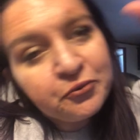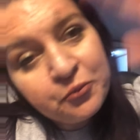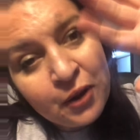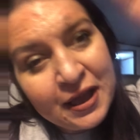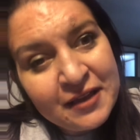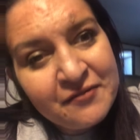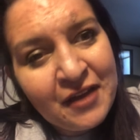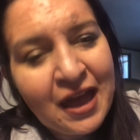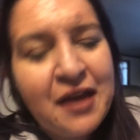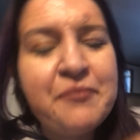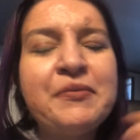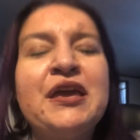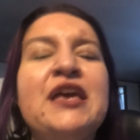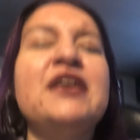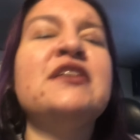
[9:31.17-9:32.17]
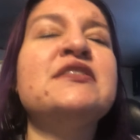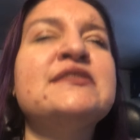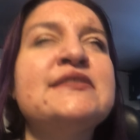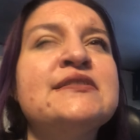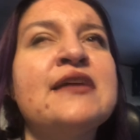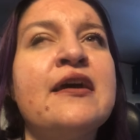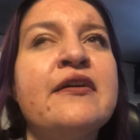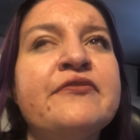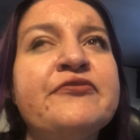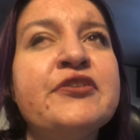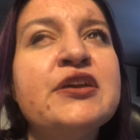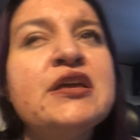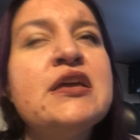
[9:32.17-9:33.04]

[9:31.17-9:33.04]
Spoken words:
and wave at me and stuff.